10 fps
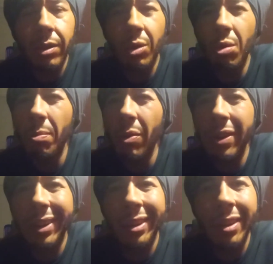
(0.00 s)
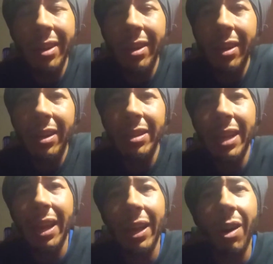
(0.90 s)
turmeric. It's
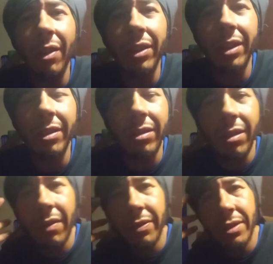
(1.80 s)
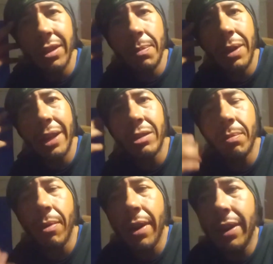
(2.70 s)
got like all the good stuff to stimulate your
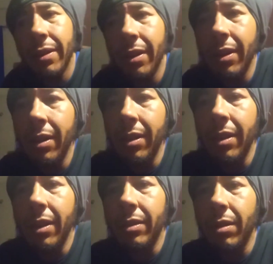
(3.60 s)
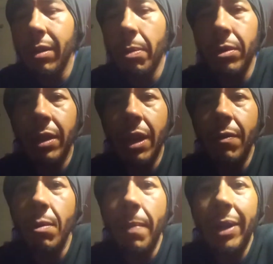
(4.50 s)
brain. So it's supposed to give
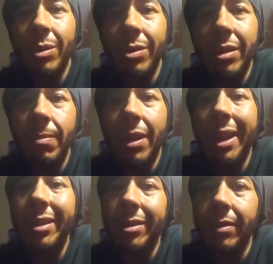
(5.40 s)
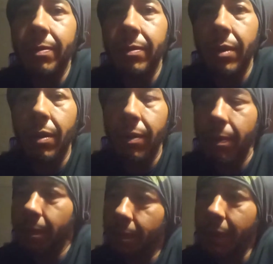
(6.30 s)
you mental stimulation. So
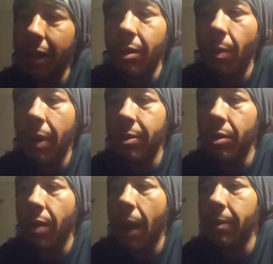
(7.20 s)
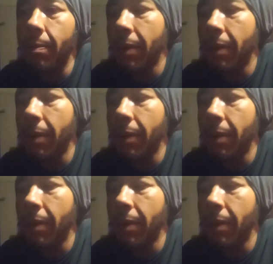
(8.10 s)
that's the way it was described to